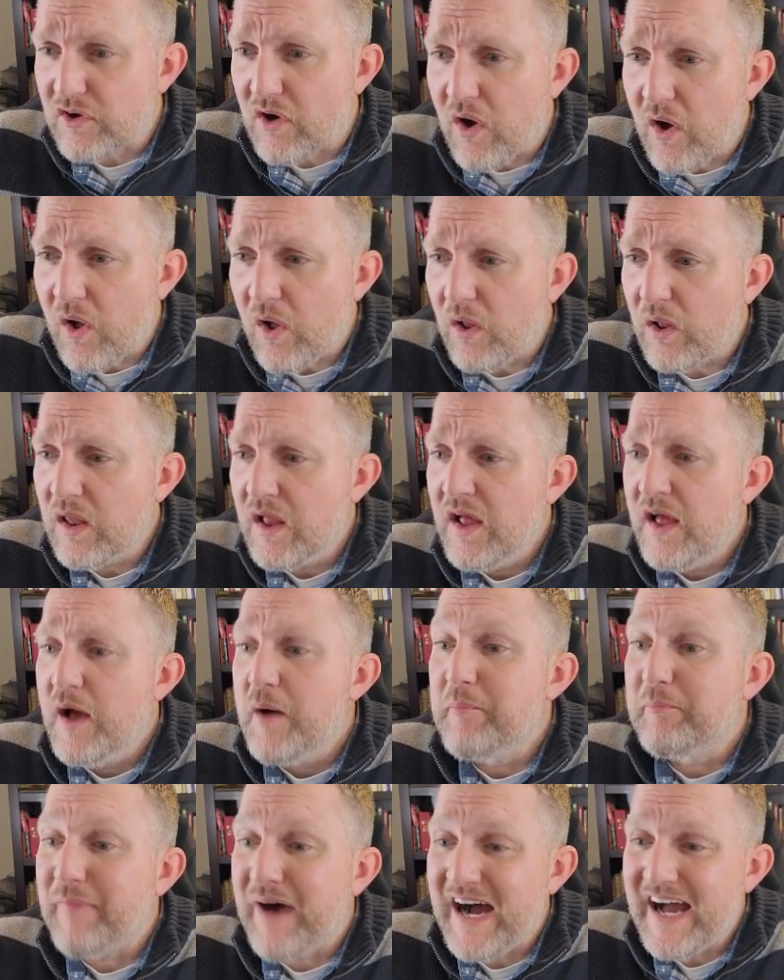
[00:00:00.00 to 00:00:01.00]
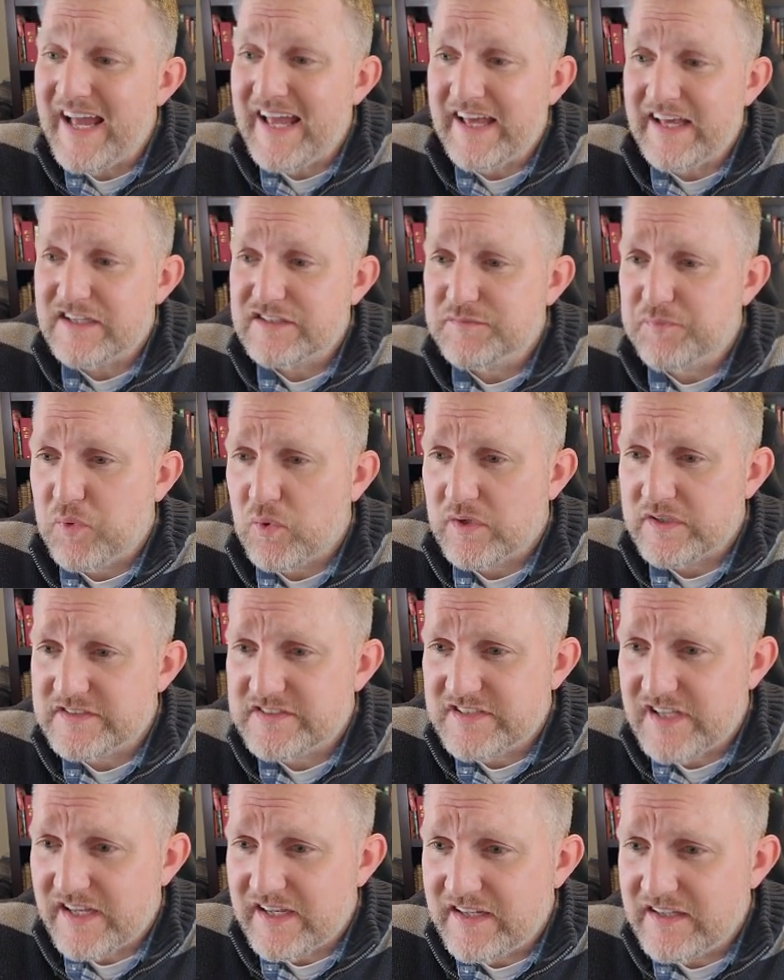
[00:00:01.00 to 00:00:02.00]
all my export
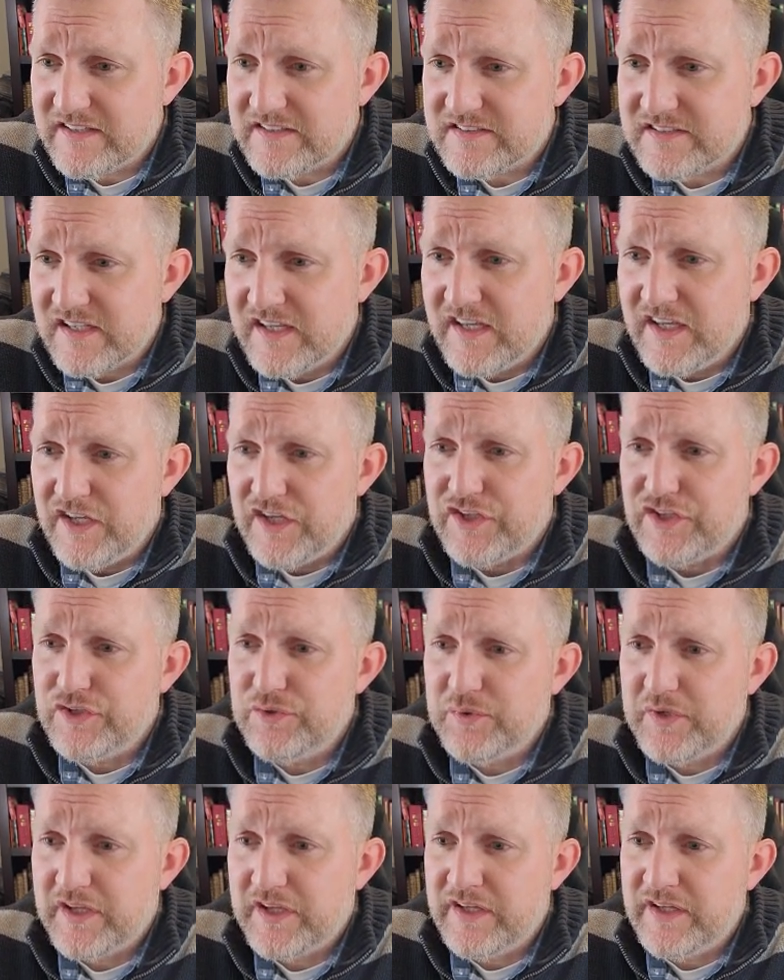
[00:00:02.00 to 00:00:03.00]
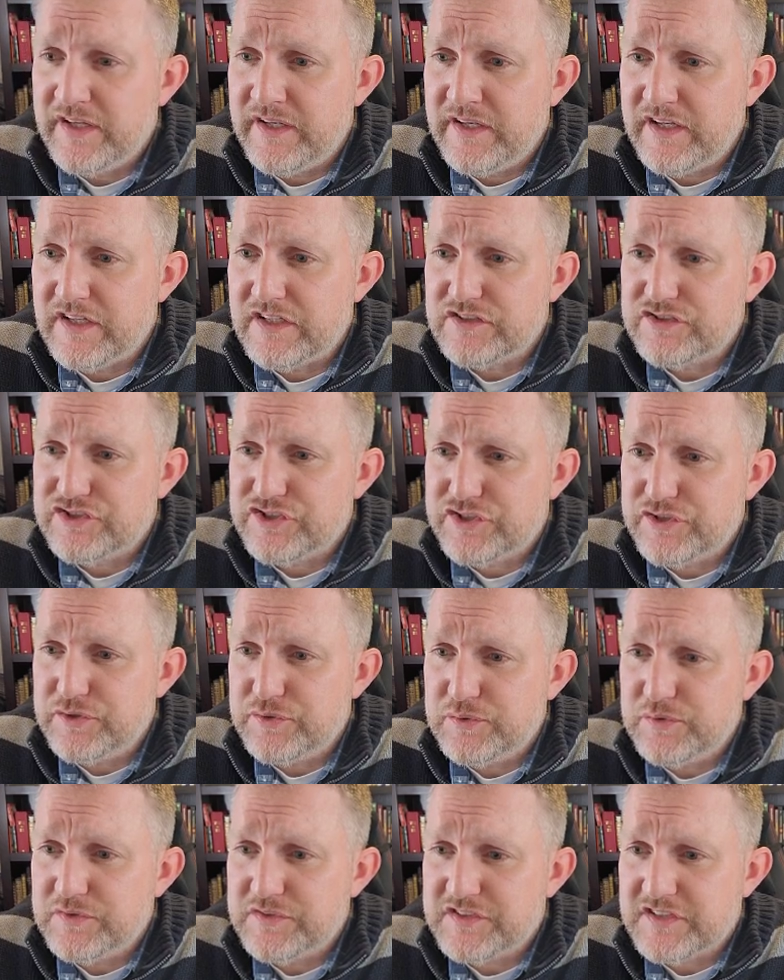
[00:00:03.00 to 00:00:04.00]
settings. You can
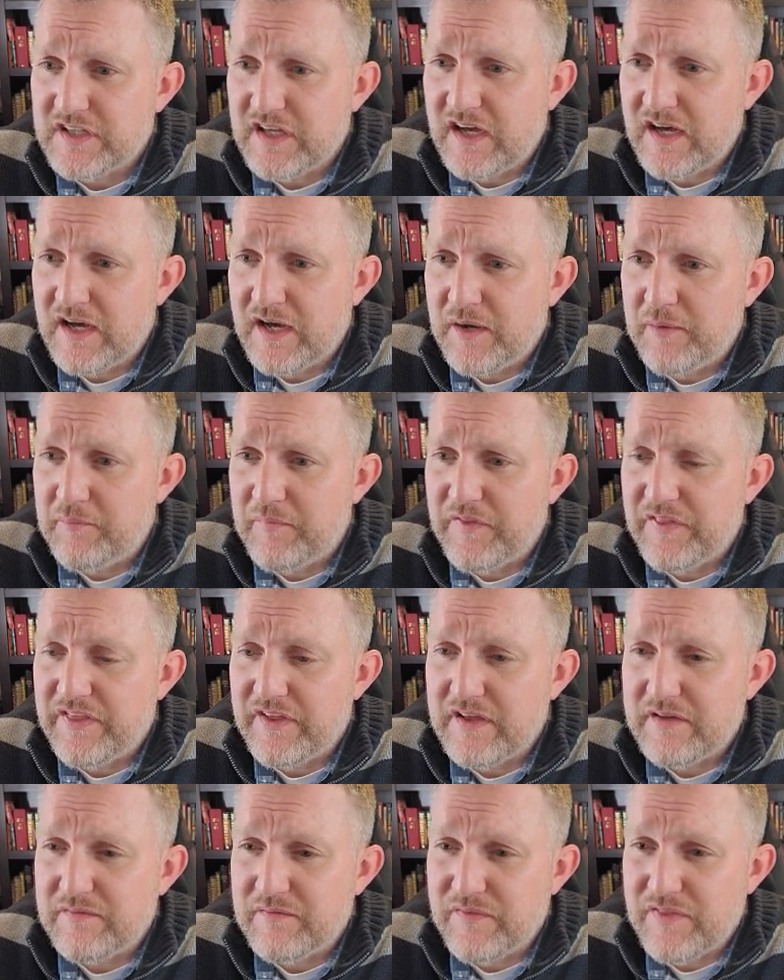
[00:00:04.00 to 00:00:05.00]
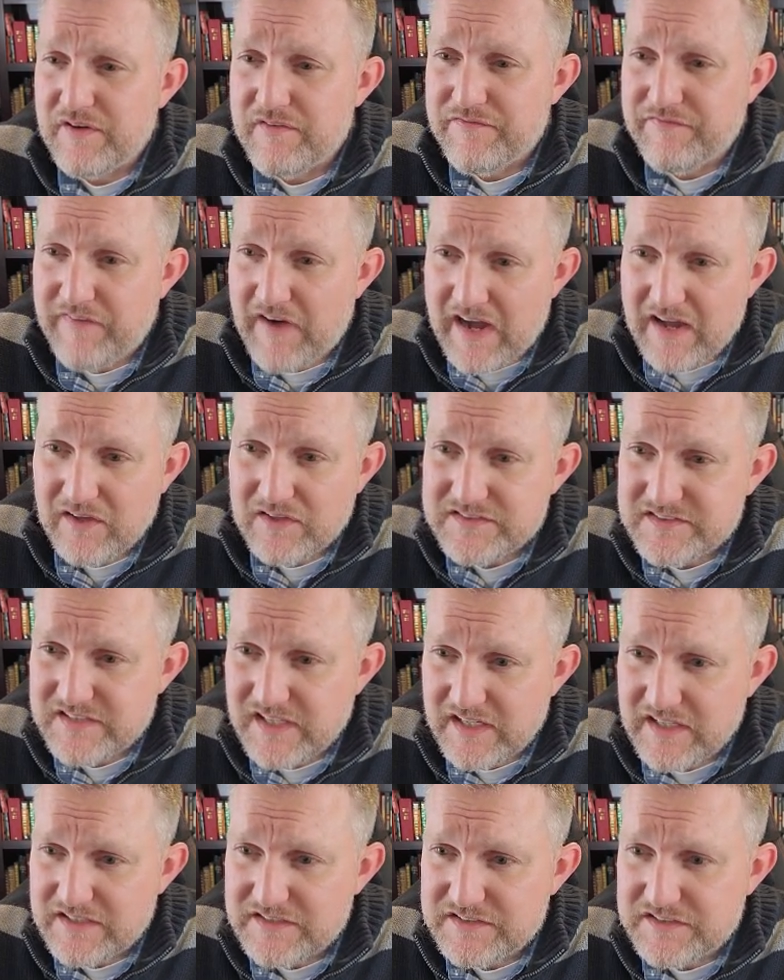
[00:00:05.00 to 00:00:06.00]
choose the file
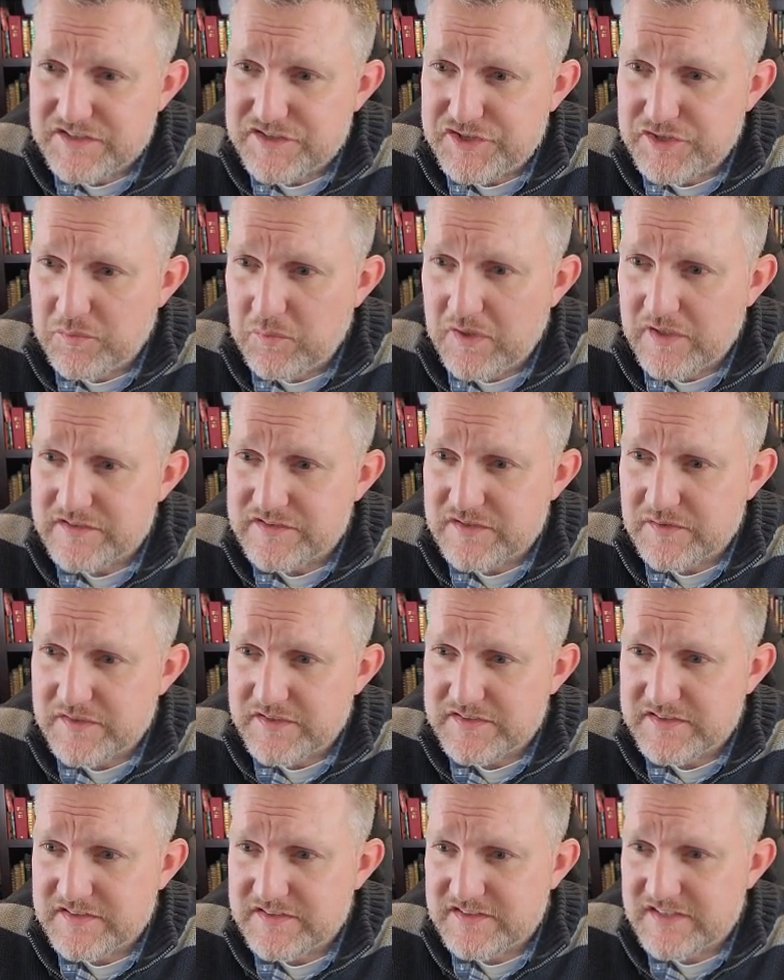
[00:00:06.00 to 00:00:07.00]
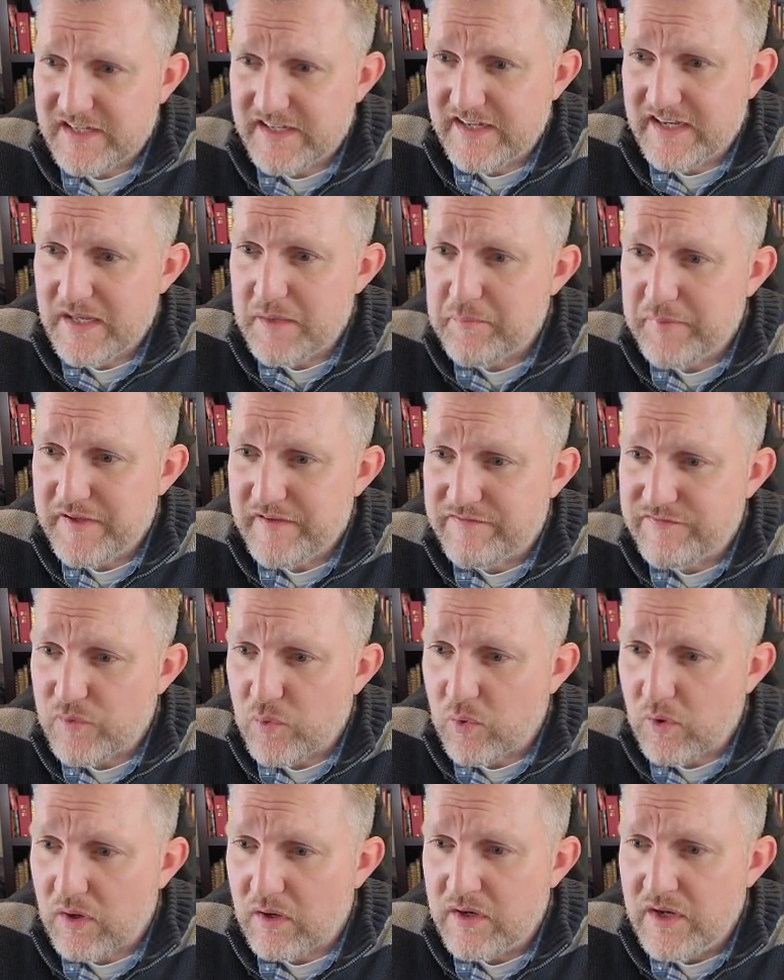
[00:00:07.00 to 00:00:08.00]
settings that you want. So this is set in
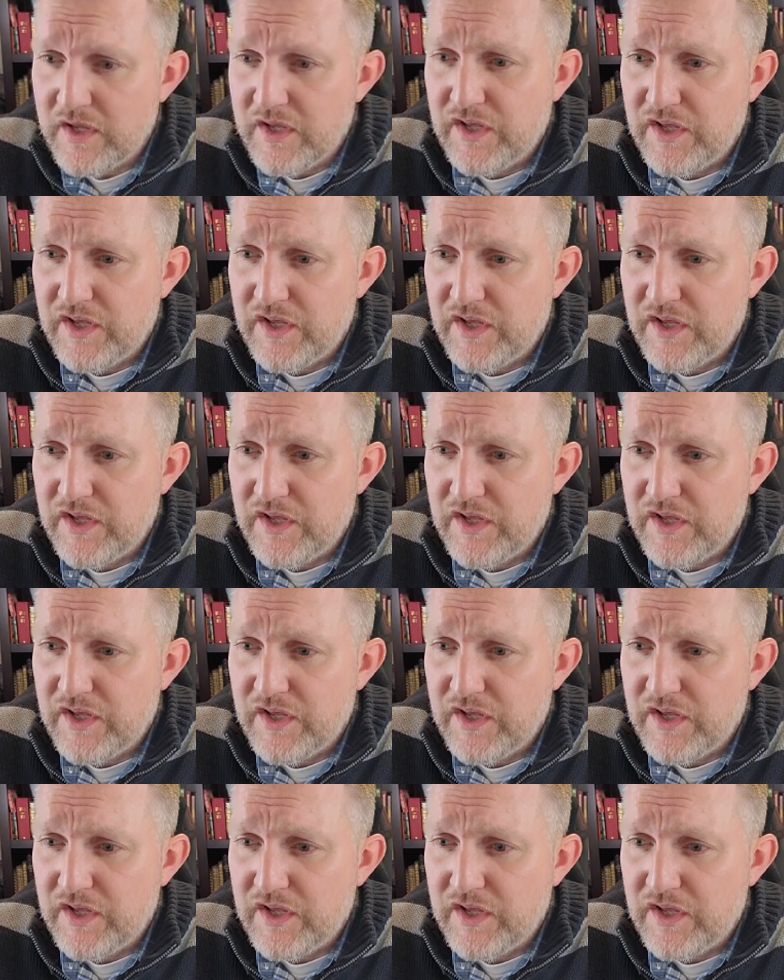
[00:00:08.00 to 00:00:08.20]
MP4.